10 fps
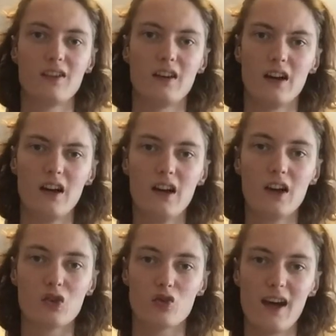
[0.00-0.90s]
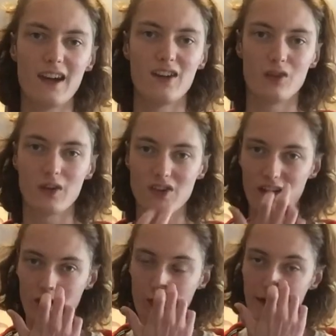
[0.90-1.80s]
to trend, which
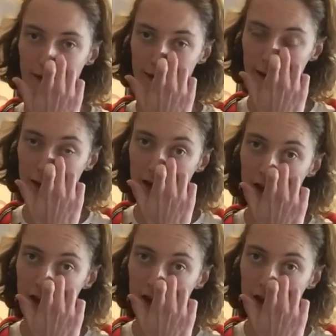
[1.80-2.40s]
has a really